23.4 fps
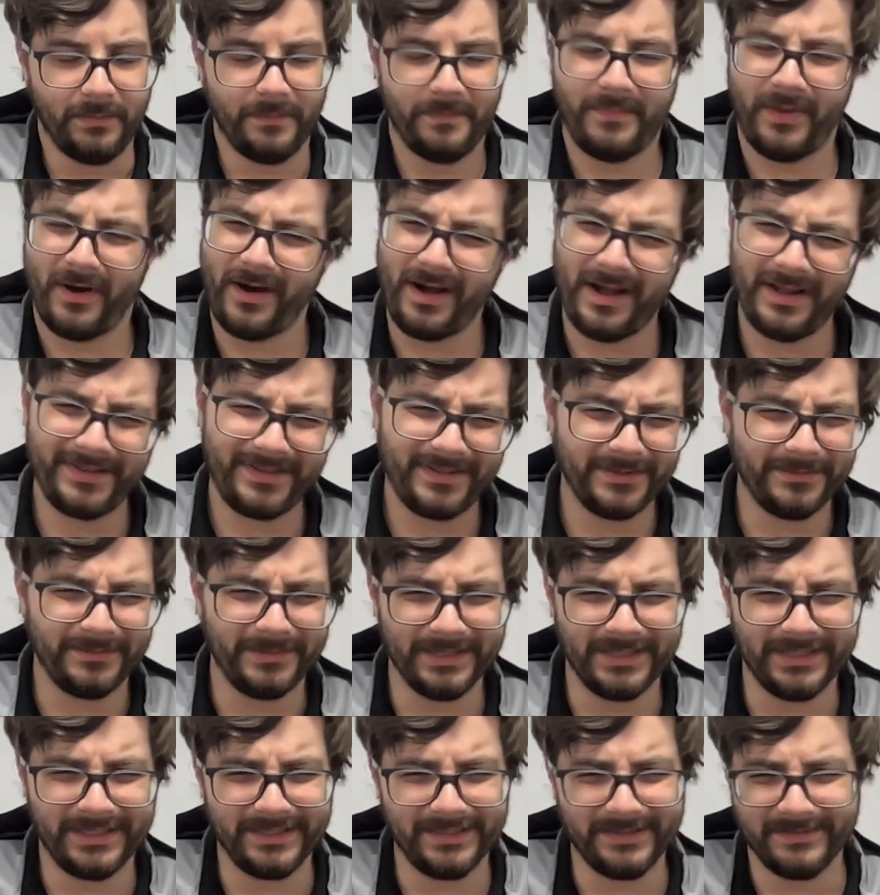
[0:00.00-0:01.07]

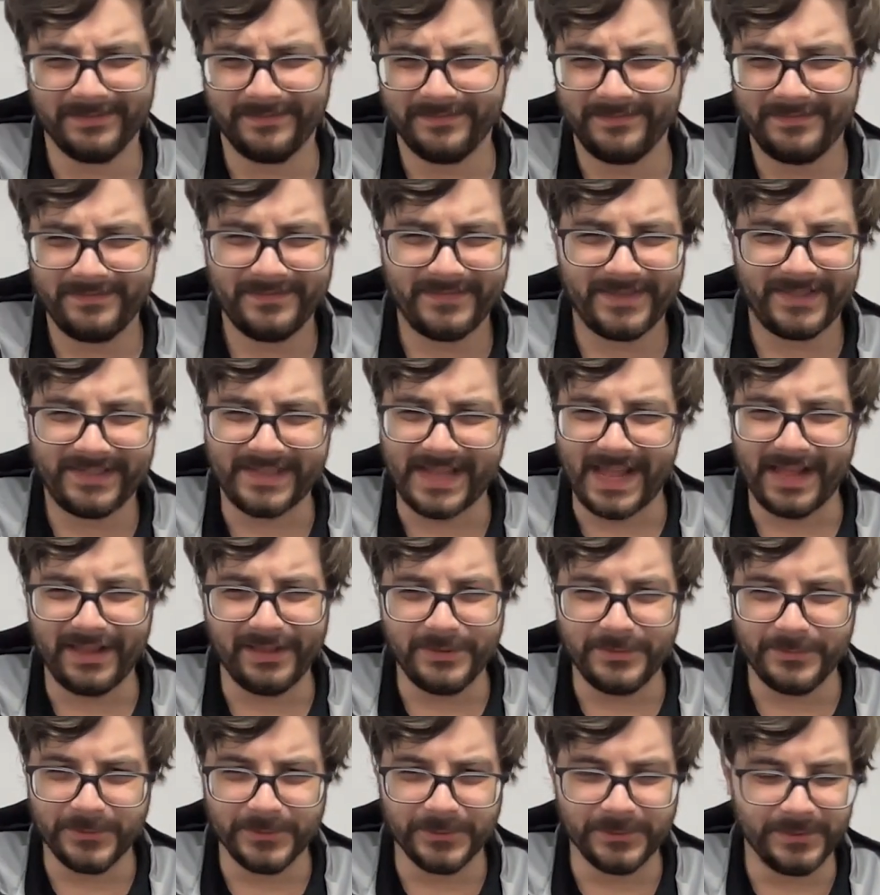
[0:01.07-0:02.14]
Possibly Sally
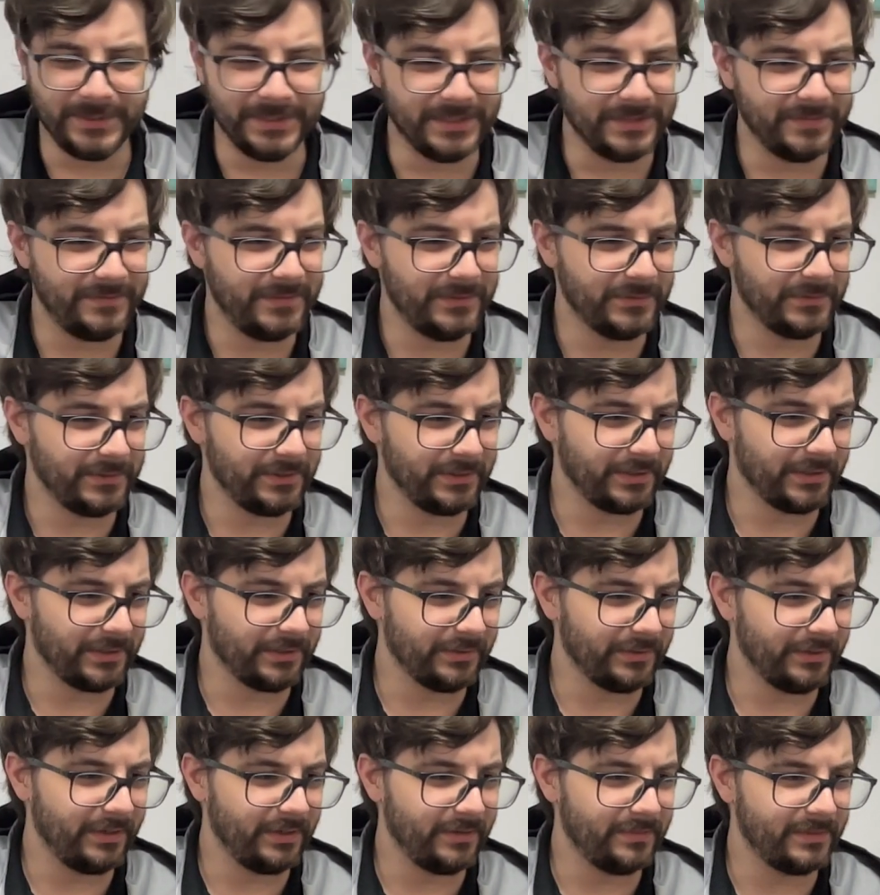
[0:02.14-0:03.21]
Rooney, if you want to go
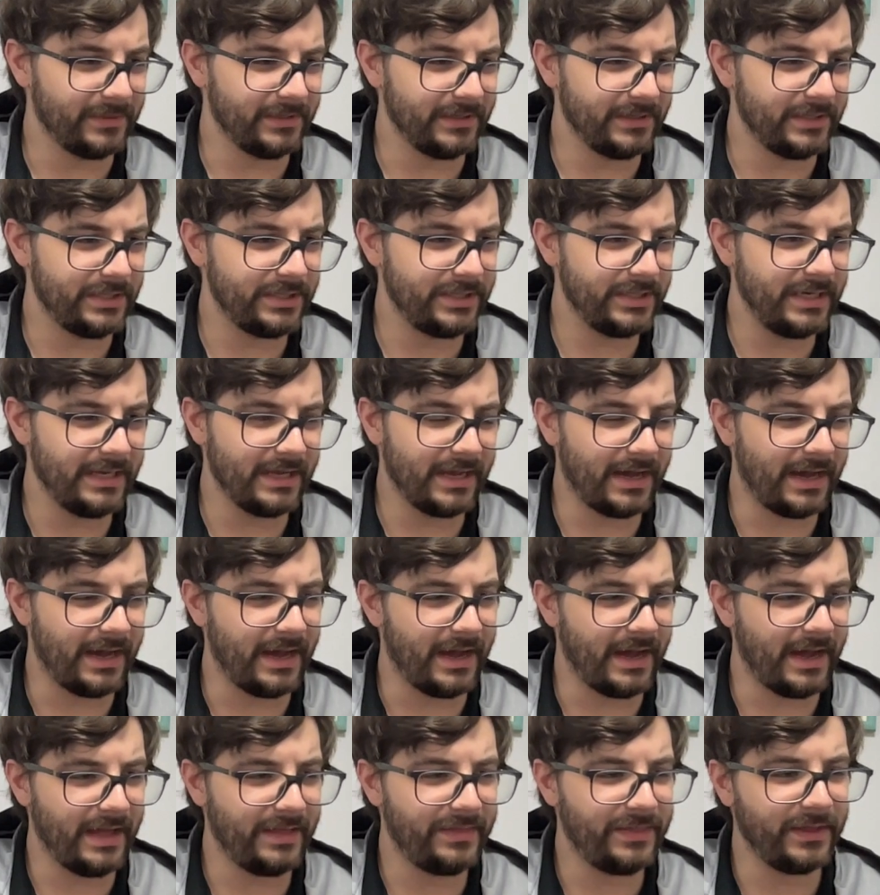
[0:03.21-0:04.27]
there, but
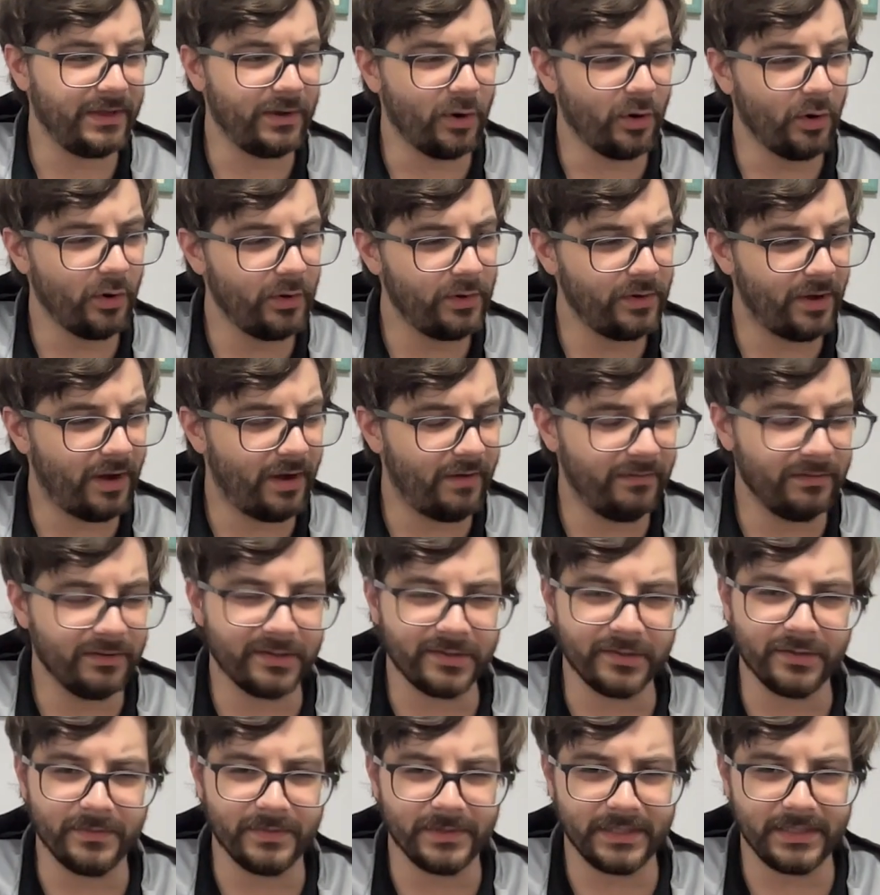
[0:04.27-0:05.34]
I think her
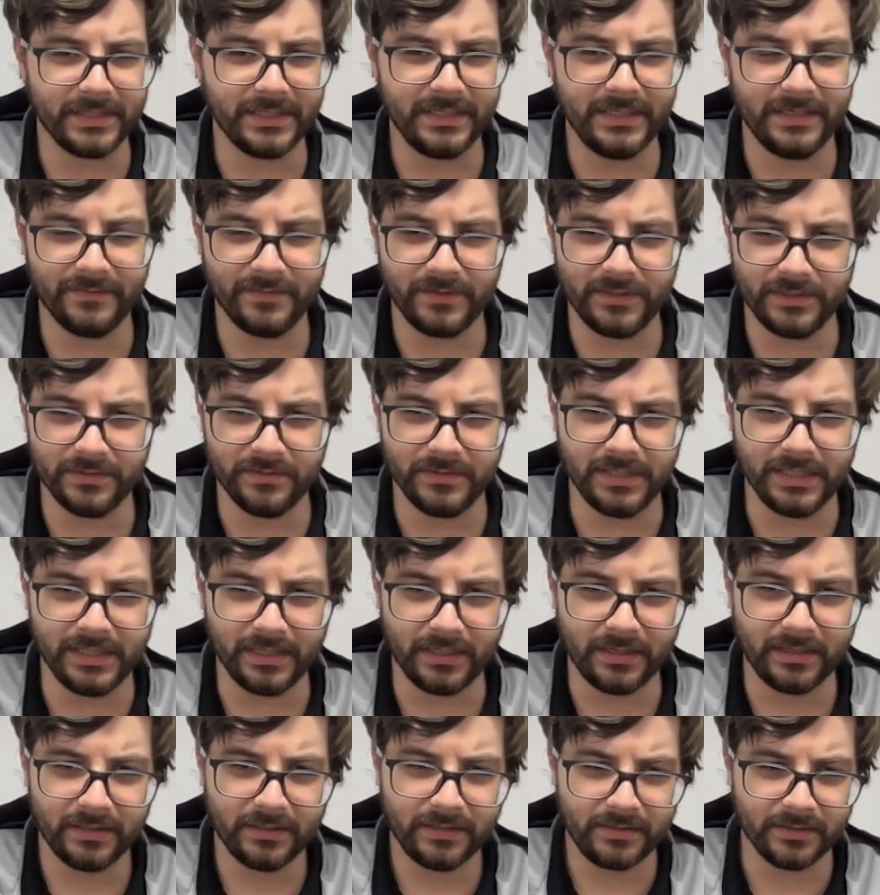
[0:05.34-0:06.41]
novels are a bit even
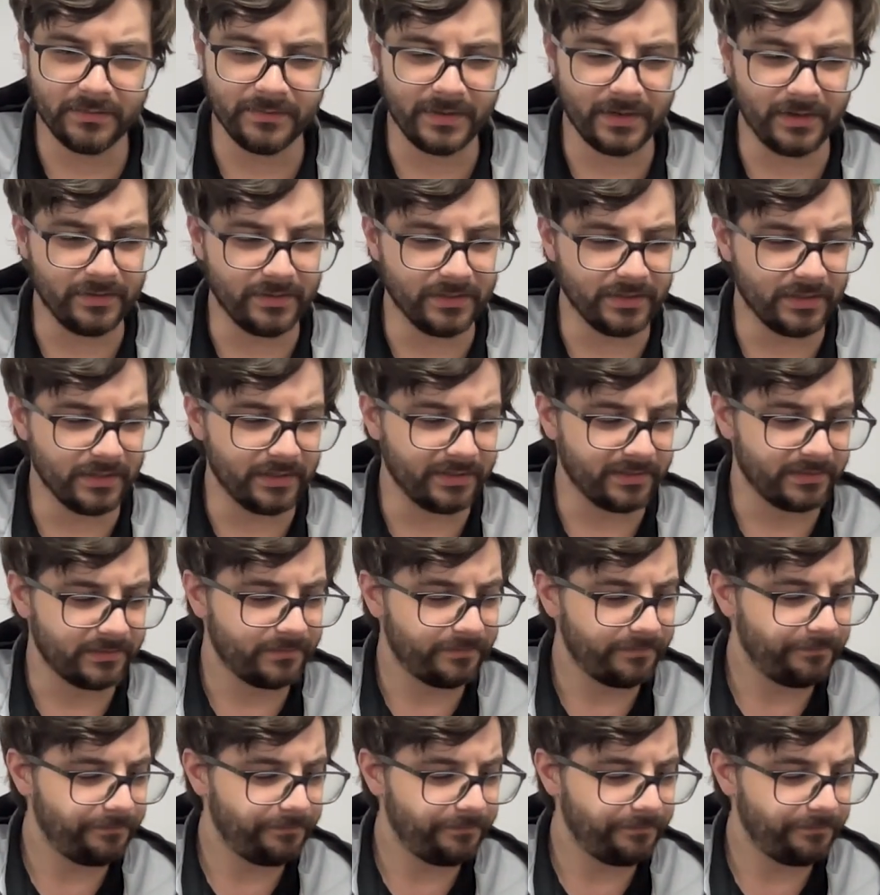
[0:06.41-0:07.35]
unique compared to this.